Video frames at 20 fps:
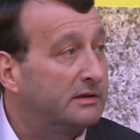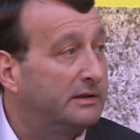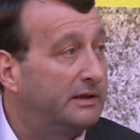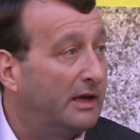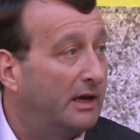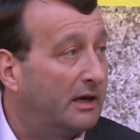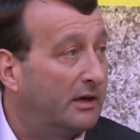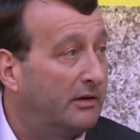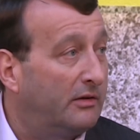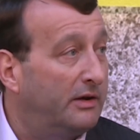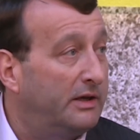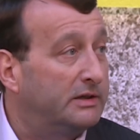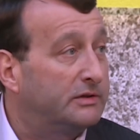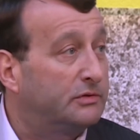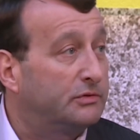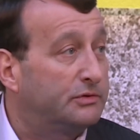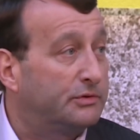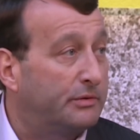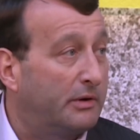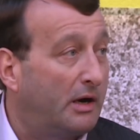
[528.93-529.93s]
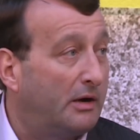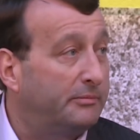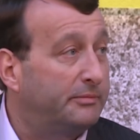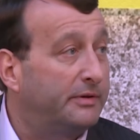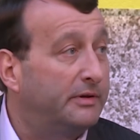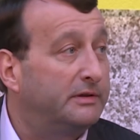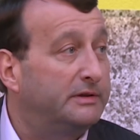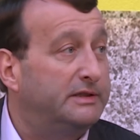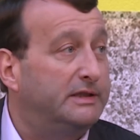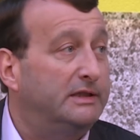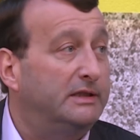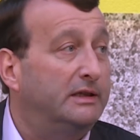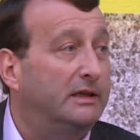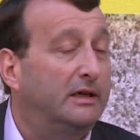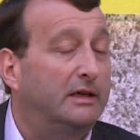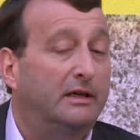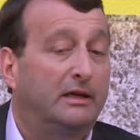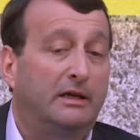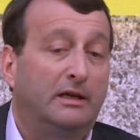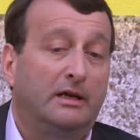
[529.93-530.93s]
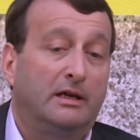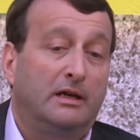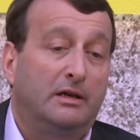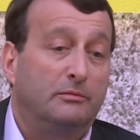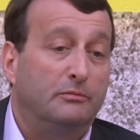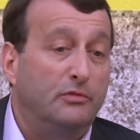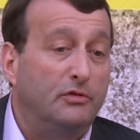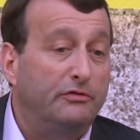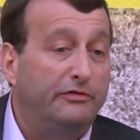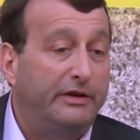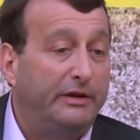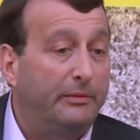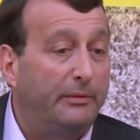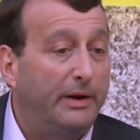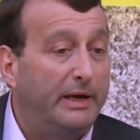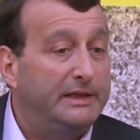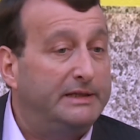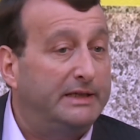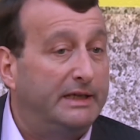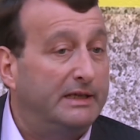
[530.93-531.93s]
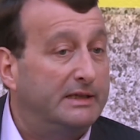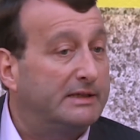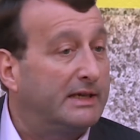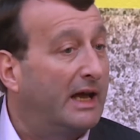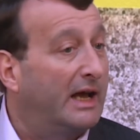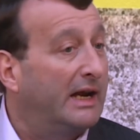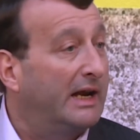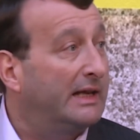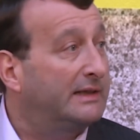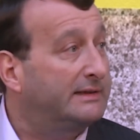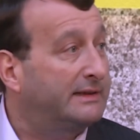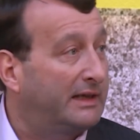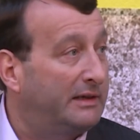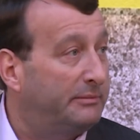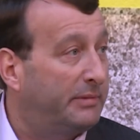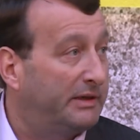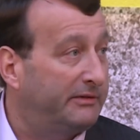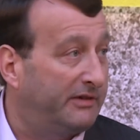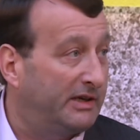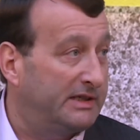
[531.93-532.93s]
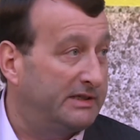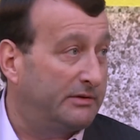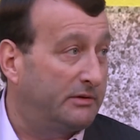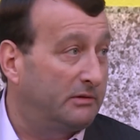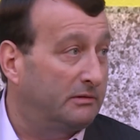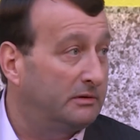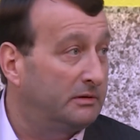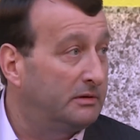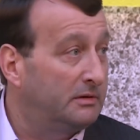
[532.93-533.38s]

they are going to drop the movie ratings a la TripAdvisor.